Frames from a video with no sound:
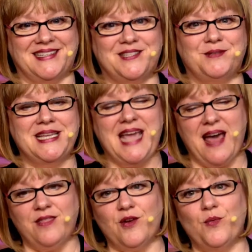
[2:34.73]
So
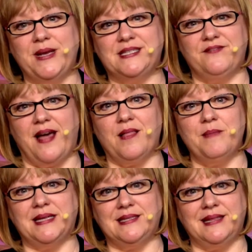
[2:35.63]
together, we
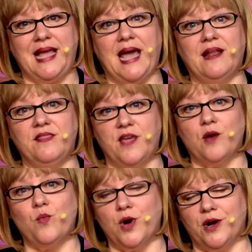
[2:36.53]
developmentally edit their
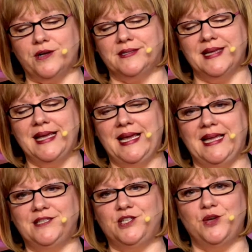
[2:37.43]
words
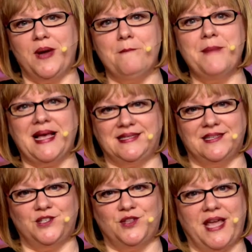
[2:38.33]
into a
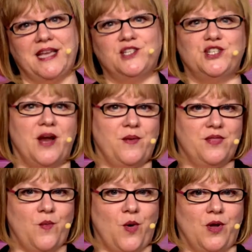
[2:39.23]
message that they can share with
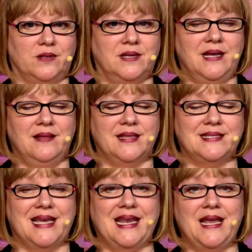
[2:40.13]
the world that's
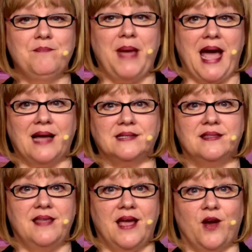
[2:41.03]
going to impact
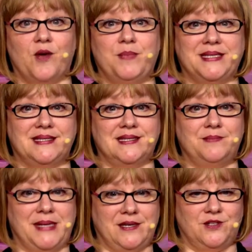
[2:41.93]
their business,
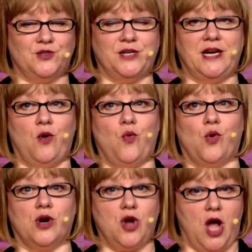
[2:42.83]
ministry,
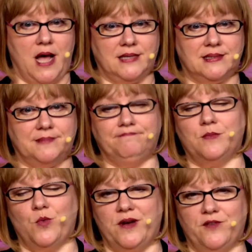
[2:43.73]
or cause,
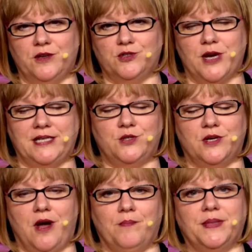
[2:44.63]
whatever they're trying to
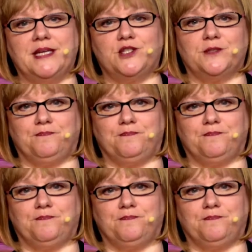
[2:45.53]
accomplish.